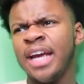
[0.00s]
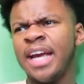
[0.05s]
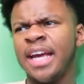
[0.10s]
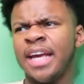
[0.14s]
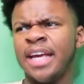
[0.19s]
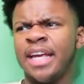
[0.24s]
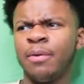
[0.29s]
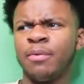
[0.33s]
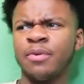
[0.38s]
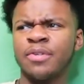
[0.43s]

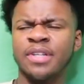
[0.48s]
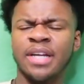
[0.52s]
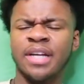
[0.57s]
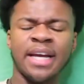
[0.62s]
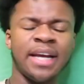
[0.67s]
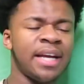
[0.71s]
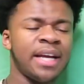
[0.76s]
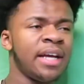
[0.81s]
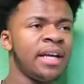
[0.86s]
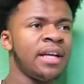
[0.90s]
and he was
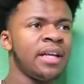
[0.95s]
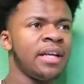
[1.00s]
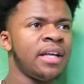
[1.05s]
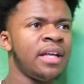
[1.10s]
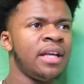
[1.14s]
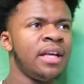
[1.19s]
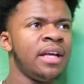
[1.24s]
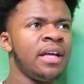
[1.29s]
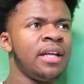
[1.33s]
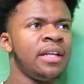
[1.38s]
like,
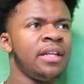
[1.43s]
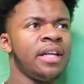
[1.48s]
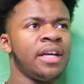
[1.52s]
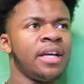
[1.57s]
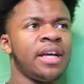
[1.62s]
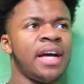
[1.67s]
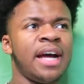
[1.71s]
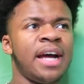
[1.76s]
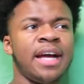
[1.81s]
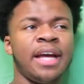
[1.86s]
the
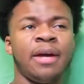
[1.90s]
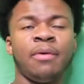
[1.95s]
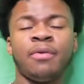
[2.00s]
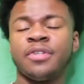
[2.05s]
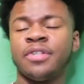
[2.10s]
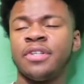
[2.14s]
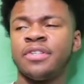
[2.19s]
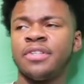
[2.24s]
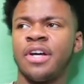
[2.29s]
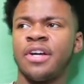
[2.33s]
guy. It
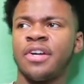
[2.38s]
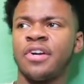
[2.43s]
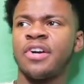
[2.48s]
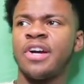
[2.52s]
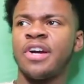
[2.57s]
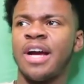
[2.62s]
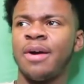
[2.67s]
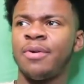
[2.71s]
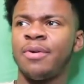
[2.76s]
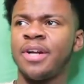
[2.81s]
was this other
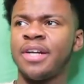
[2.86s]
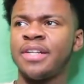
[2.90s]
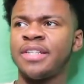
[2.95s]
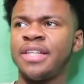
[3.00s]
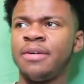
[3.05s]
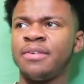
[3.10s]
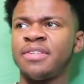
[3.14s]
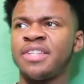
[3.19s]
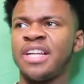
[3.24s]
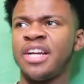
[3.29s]
guy with us.
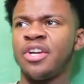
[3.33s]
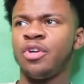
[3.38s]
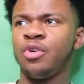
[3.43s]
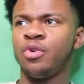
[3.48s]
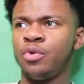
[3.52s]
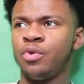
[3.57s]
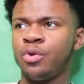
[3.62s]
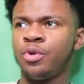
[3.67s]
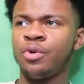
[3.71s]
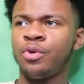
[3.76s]
He was like,
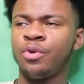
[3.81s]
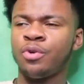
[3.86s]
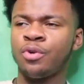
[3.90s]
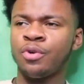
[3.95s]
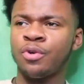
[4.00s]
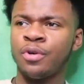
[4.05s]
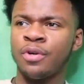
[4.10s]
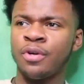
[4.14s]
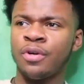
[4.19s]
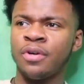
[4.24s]
Google,
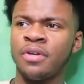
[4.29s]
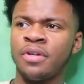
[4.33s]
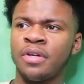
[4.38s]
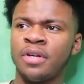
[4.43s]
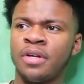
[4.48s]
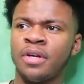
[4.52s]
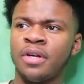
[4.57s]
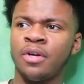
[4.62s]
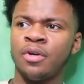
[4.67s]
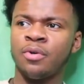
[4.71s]

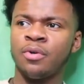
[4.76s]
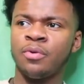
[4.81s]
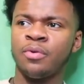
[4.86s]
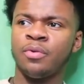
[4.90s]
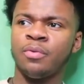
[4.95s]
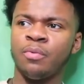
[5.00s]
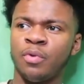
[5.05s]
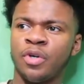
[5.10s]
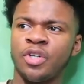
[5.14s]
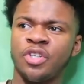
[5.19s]
who
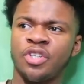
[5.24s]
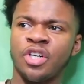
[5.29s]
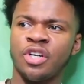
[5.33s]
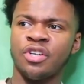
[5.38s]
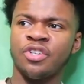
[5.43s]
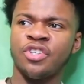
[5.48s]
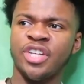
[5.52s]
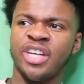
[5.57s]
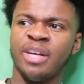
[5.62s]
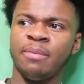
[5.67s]
what
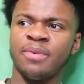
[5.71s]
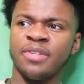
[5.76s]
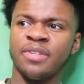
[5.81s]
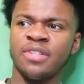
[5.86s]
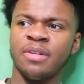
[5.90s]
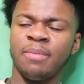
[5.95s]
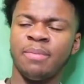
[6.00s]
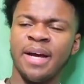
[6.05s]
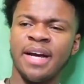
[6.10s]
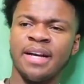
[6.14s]
church keeps
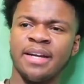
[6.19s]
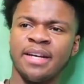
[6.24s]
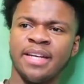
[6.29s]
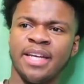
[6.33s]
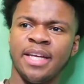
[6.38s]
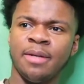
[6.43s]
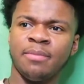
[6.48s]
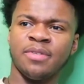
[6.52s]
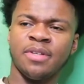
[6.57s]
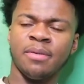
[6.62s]
the pa-
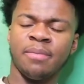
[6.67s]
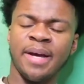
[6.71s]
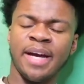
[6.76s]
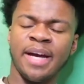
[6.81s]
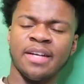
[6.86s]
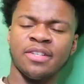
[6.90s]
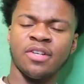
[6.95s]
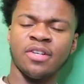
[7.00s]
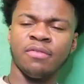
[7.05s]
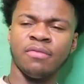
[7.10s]
keeps the
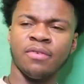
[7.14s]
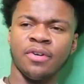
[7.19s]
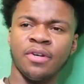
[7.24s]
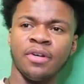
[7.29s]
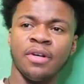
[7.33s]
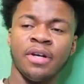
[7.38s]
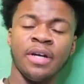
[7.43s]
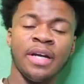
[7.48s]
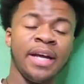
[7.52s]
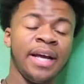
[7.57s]

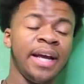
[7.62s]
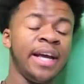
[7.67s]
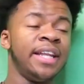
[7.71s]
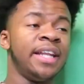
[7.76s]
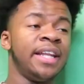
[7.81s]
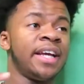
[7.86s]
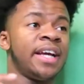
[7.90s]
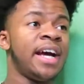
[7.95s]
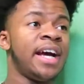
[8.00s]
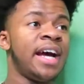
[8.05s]
Passover?
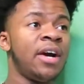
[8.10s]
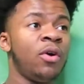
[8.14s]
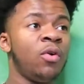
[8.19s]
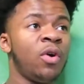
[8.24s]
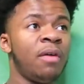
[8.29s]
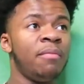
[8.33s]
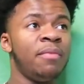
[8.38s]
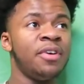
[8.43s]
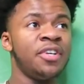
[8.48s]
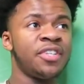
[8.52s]
And the guy
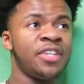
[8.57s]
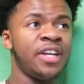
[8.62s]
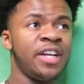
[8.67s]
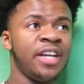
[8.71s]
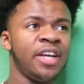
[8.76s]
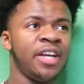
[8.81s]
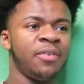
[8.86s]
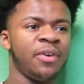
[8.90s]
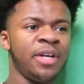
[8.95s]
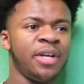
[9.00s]
who I've been
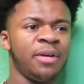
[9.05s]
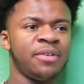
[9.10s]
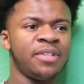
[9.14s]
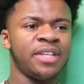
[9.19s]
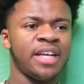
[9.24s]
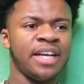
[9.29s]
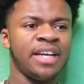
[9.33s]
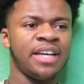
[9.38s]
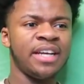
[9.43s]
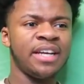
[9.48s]
studying with, he was
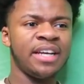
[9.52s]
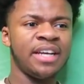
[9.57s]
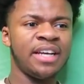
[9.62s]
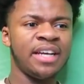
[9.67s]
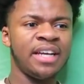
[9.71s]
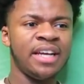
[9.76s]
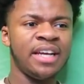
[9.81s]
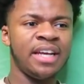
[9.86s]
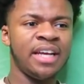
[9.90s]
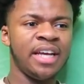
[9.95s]
like,
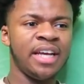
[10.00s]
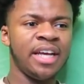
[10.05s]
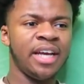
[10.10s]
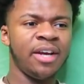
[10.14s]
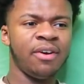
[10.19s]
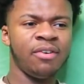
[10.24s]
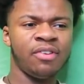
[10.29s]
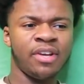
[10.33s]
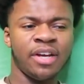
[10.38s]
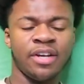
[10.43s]

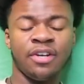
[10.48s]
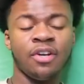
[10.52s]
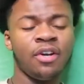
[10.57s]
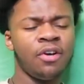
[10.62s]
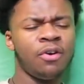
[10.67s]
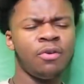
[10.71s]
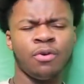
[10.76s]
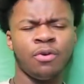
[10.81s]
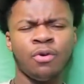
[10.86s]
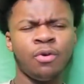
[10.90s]
he was like,
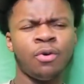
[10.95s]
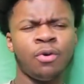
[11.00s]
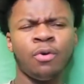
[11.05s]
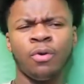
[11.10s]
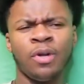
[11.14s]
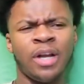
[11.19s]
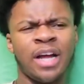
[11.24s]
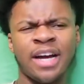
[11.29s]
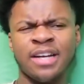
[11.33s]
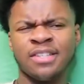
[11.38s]
no, Google
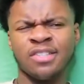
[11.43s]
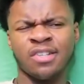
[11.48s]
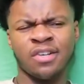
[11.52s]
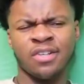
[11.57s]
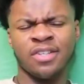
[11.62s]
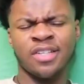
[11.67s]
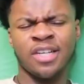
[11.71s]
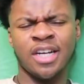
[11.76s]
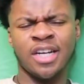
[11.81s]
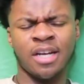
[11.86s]
lies all
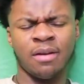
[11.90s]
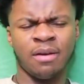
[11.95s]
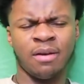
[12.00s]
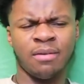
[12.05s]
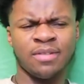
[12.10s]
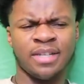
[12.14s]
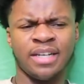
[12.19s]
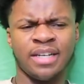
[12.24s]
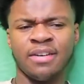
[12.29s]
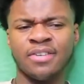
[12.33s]
the time. I
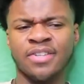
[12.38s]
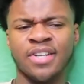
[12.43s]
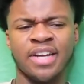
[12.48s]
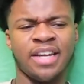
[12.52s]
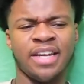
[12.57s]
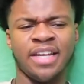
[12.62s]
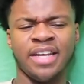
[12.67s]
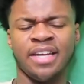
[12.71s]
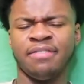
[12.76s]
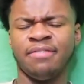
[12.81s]
was like, that was
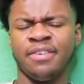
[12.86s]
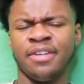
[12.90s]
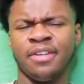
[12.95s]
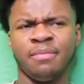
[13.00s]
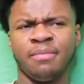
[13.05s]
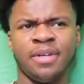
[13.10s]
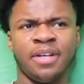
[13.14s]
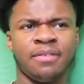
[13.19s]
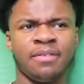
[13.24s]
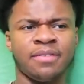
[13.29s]
kind of iffy
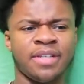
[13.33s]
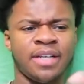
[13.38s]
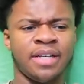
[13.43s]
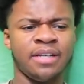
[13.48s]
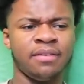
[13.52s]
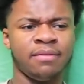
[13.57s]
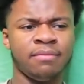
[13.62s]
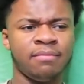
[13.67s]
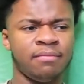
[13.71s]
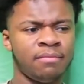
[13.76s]
to me. I was like,